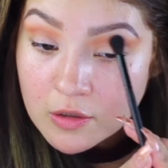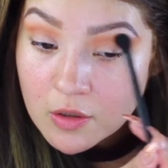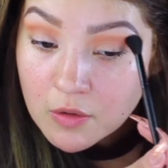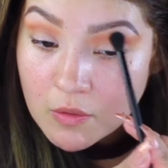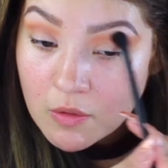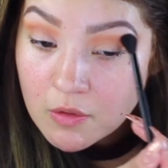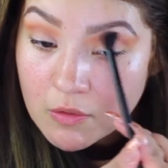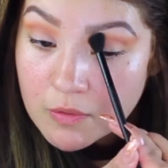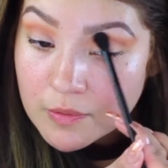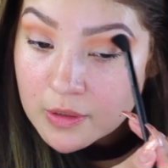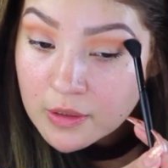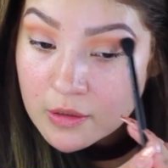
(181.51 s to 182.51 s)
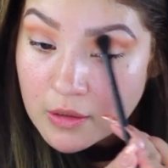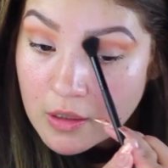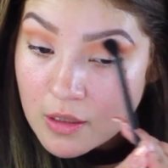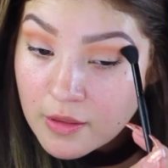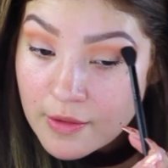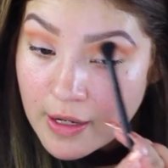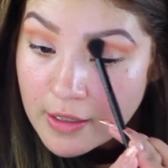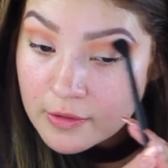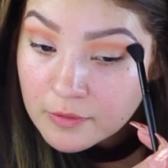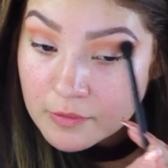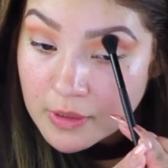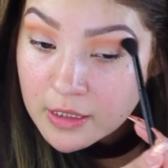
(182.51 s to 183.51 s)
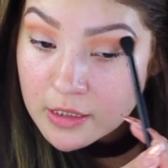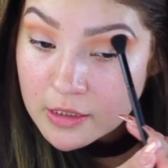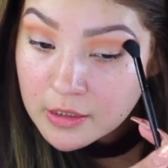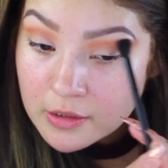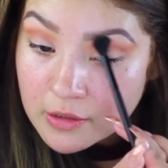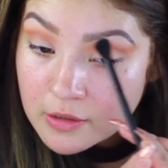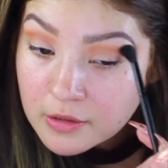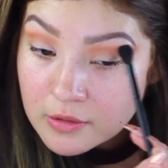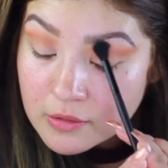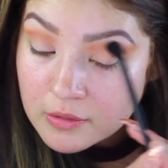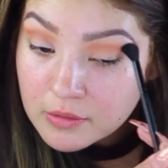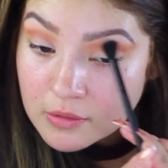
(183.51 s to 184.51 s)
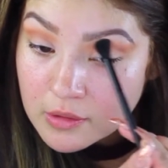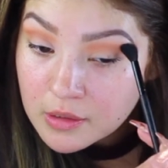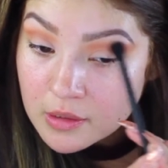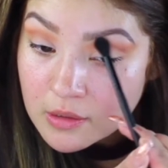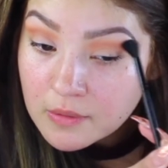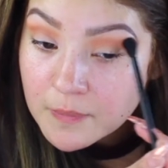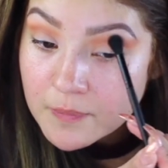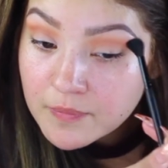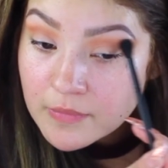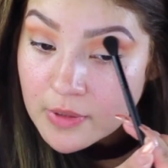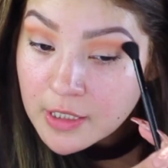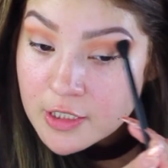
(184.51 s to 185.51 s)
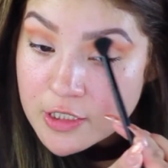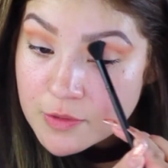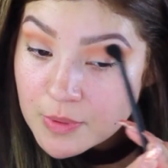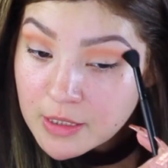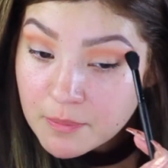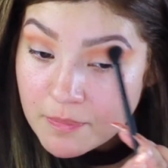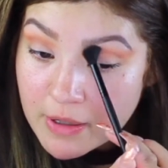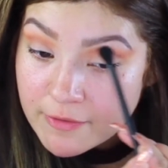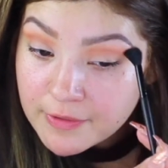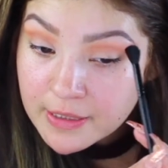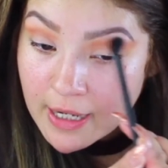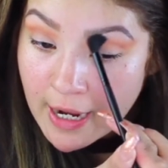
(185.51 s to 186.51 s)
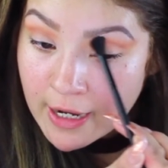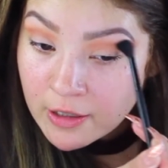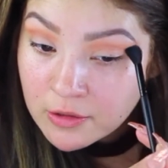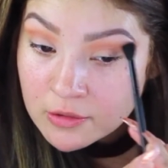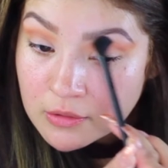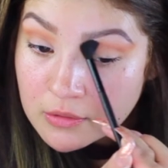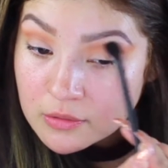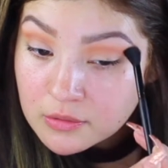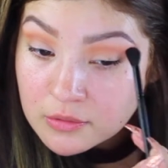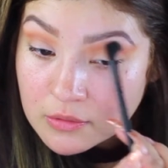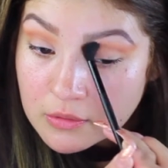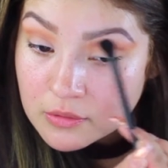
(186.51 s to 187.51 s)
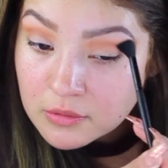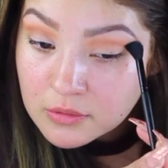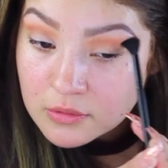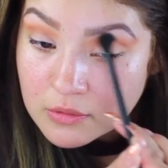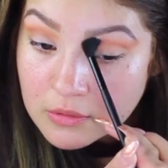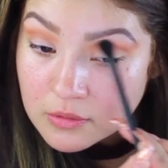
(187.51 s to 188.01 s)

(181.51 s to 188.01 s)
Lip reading: go over all that right here and I just want to buff it out. That